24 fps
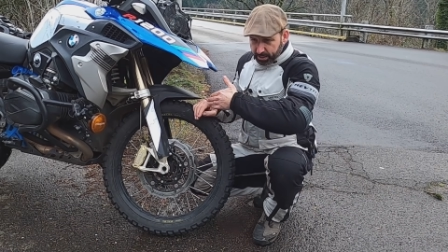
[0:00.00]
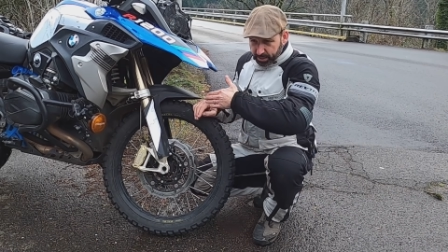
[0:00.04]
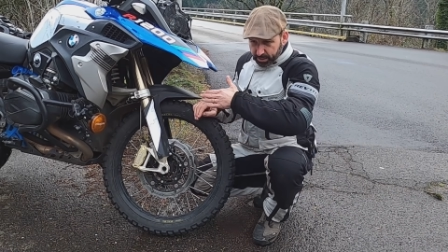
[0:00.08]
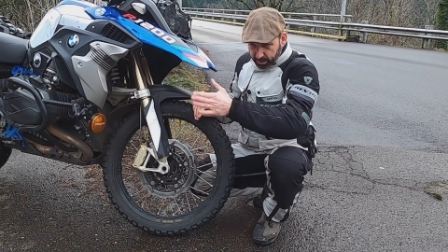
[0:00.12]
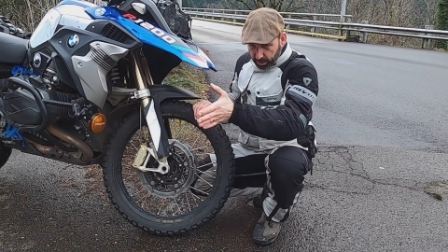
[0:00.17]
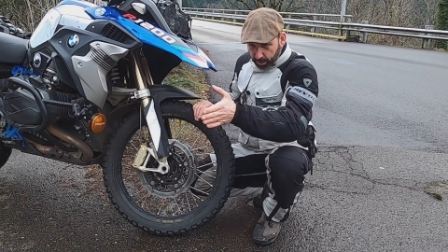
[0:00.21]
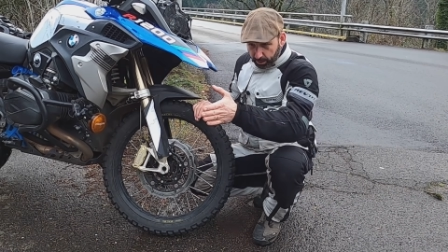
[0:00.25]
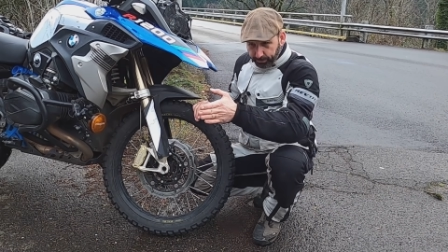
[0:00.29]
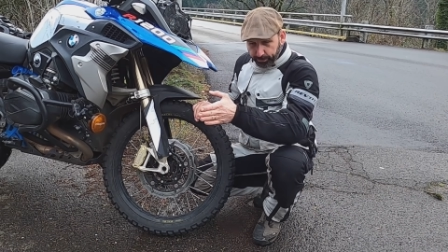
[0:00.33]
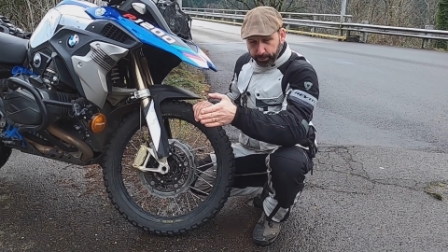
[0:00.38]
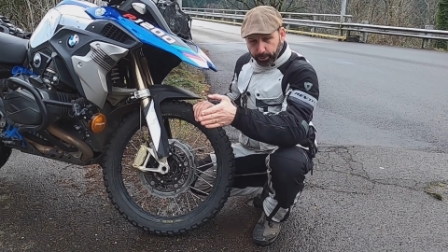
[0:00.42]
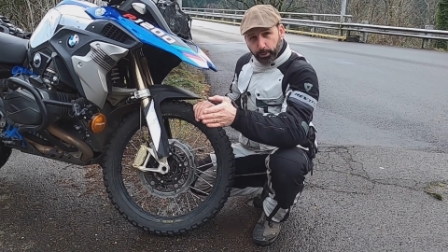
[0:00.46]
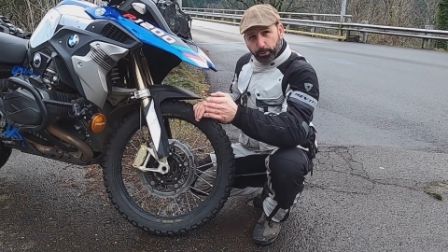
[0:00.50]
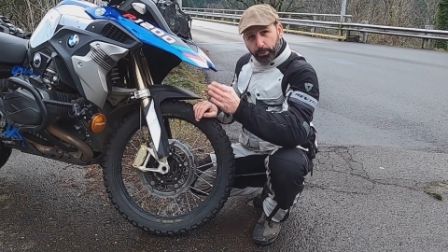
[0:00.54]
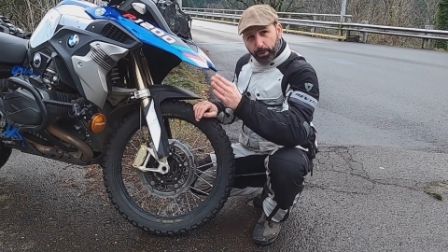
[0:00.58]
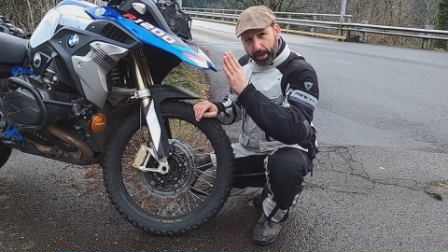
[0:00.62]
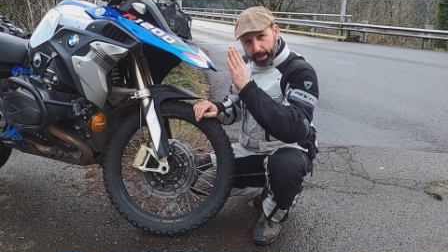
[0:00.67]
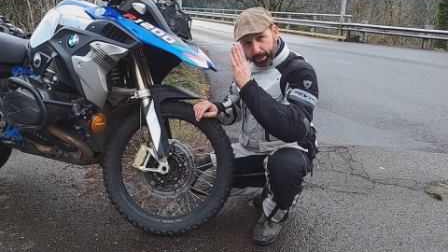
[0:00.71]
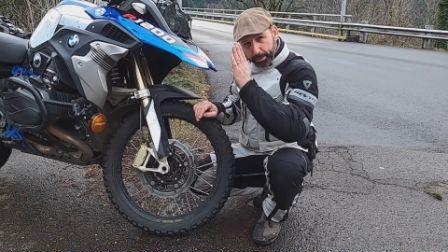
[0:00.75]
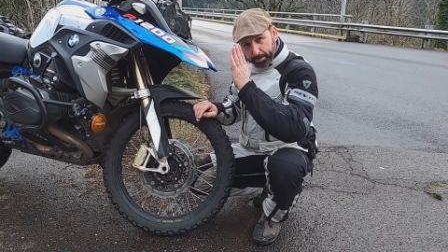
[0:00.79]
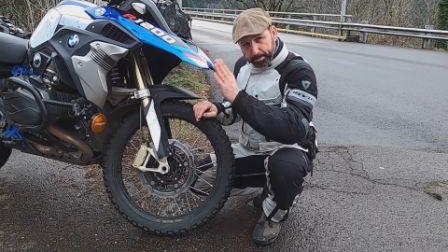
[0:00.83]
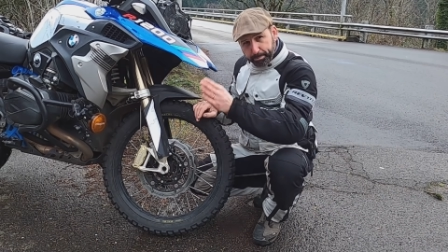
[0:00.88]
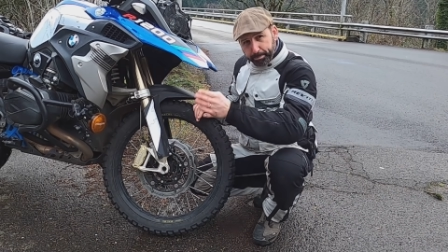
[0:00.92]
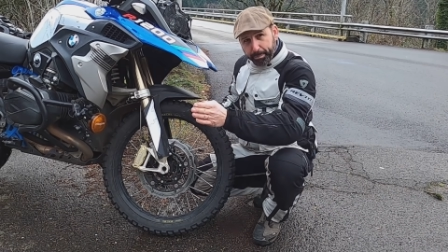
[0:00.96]

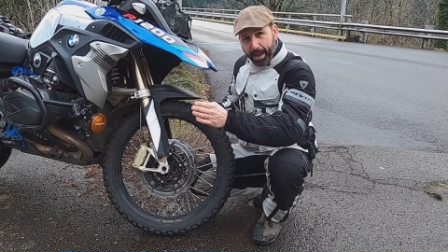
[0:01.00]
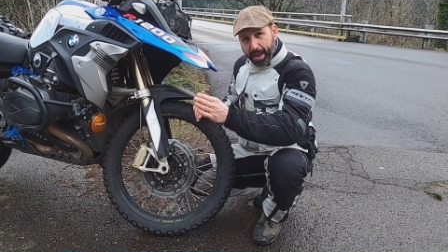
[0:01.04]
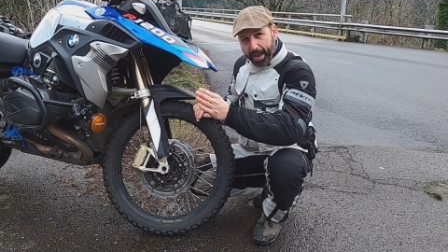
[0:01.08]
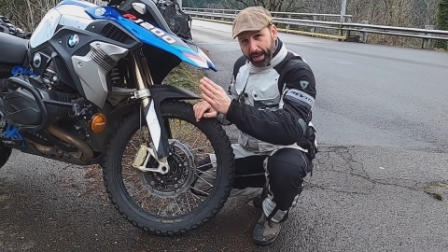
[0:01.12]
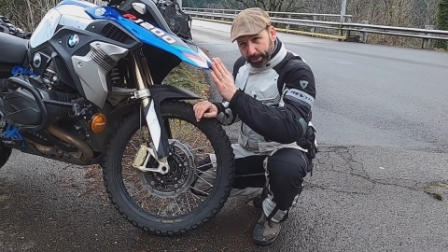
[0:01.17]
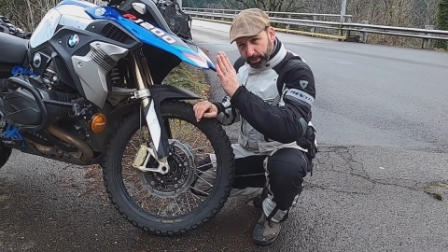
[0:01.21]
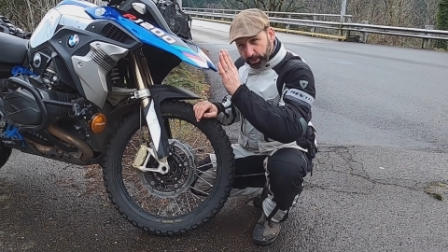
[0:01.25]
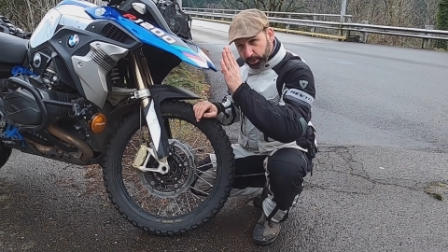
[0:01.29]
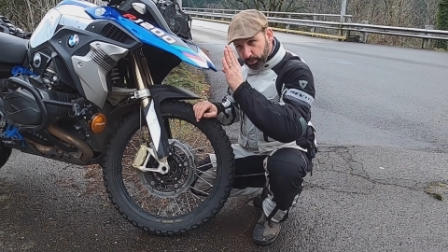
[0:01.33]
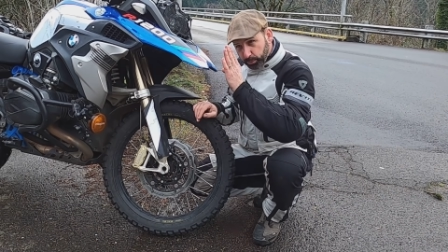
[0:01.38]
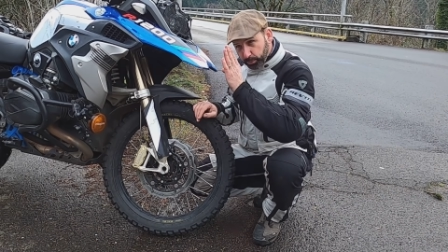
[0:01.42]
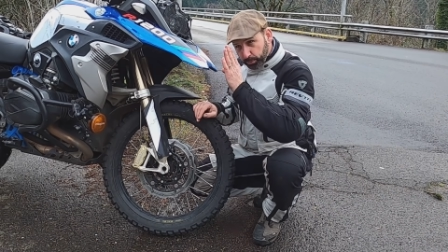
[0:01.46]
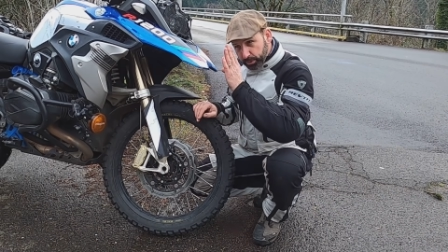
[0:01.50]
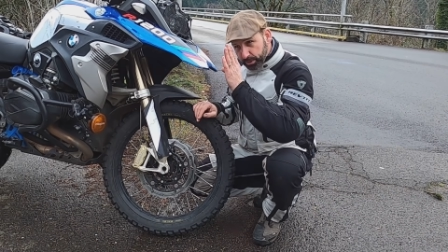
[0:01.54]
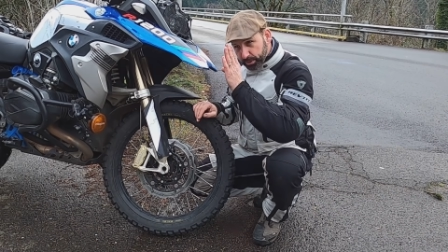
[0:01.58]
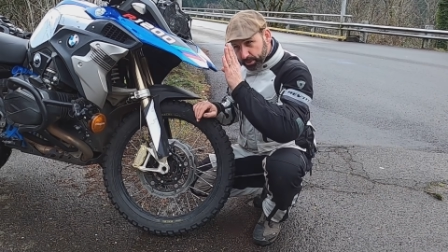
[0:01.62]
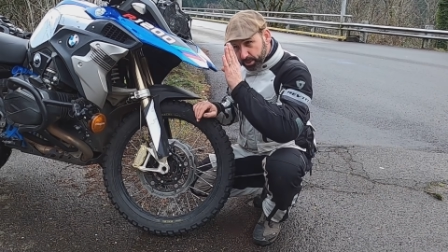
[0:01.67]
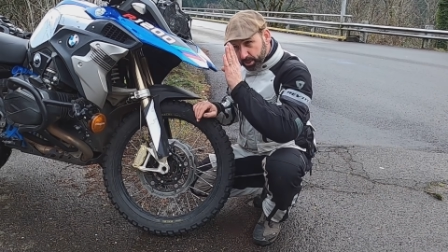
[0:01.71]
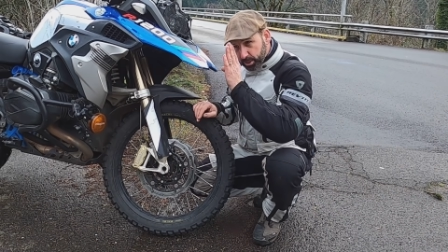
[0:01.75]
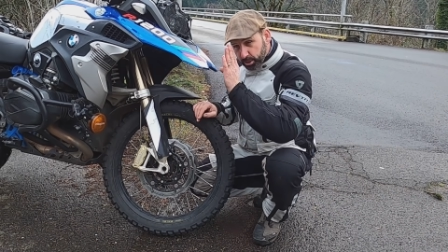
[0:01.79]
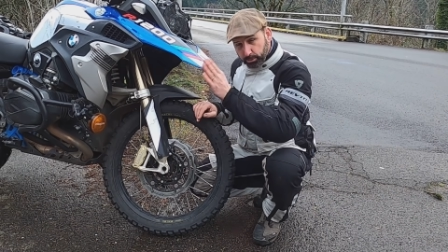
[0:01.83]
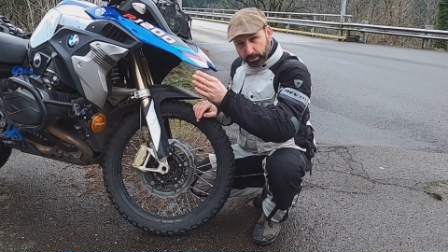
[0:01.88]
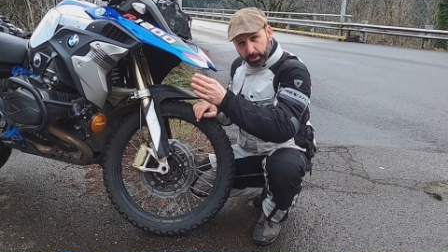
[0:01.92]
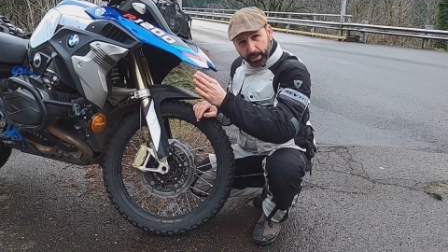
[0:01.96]
self-correct back to
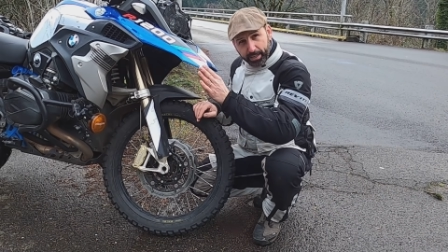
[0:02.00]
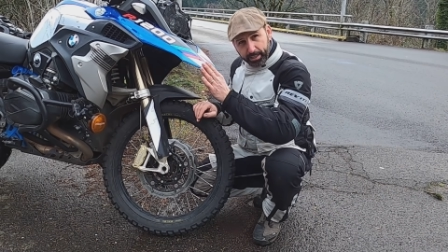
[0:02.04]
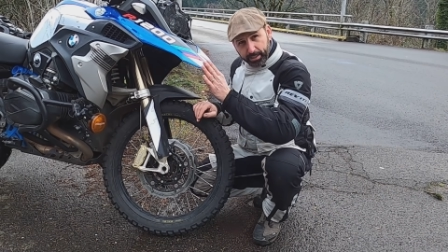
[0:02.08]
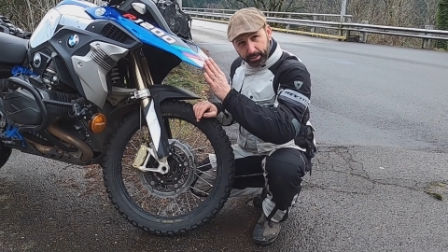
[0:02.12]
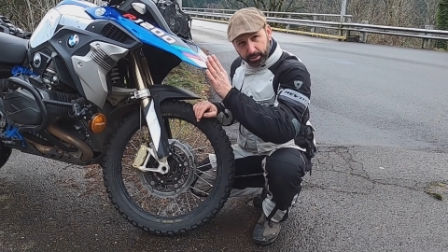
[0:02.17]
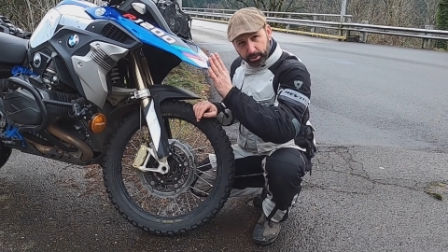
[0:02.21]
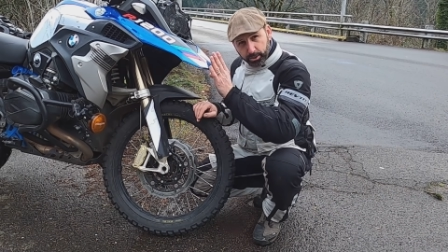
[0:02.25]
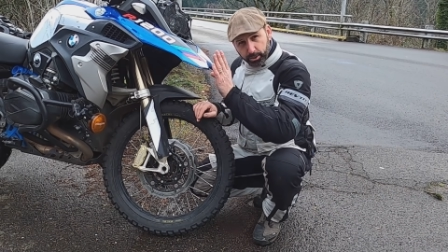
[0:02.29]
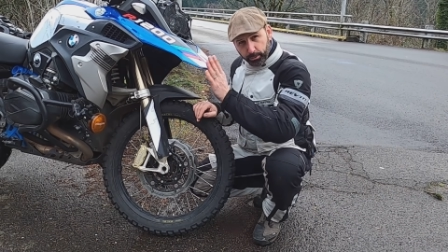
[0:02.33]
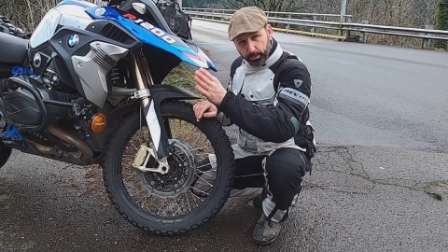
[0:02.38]
a straight